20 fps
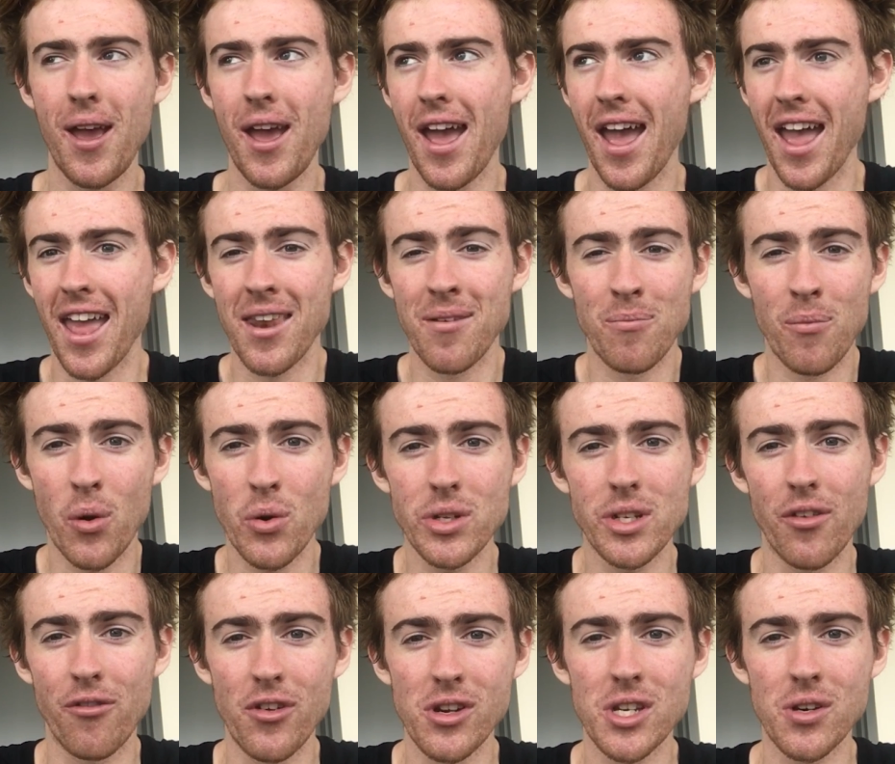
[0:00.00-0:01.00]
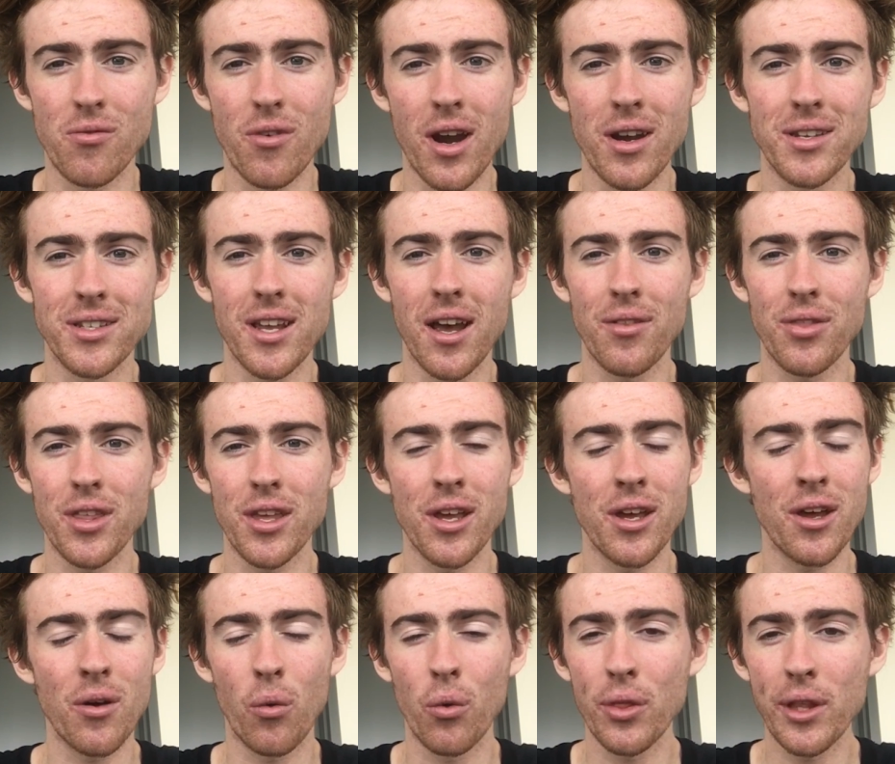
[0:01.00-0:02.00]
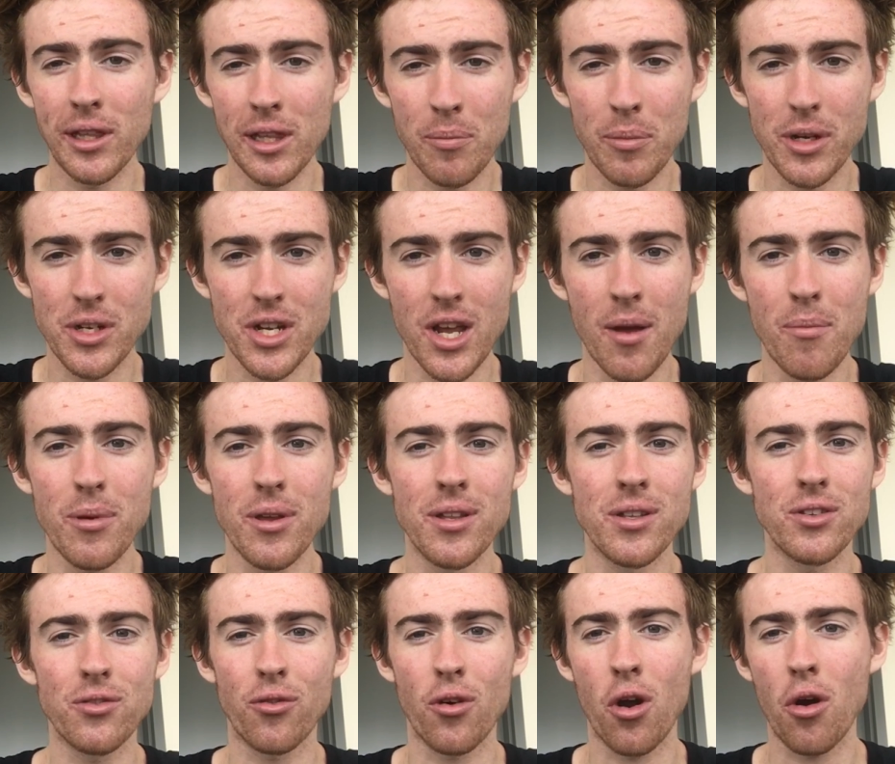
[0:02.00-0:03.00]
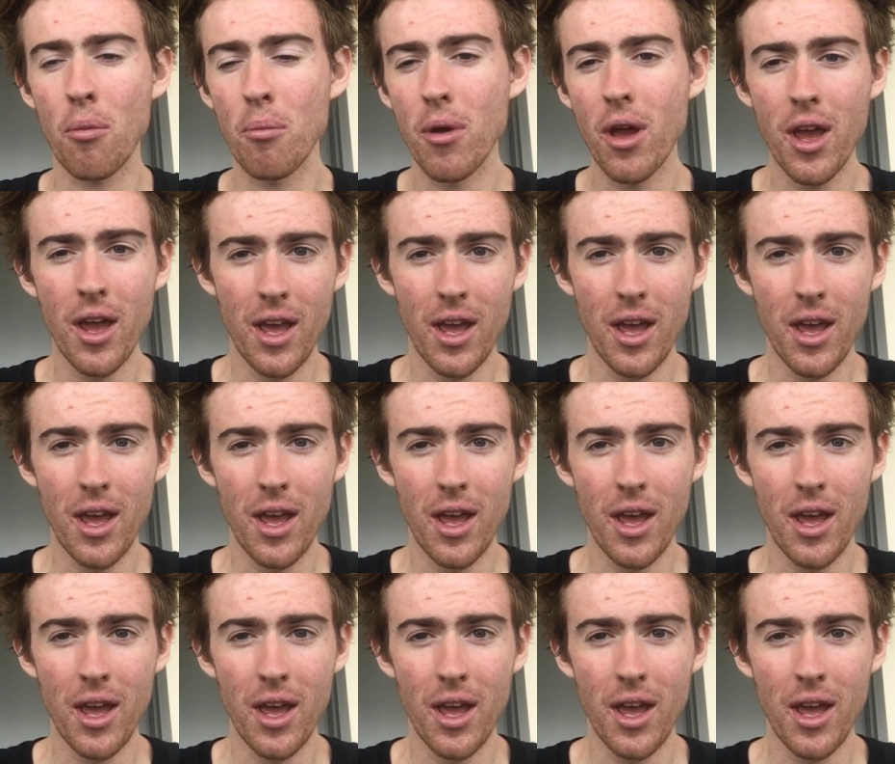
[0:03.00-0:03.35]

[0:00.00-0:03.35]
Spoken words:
and most efficient runners out there, all the Olympic champions, from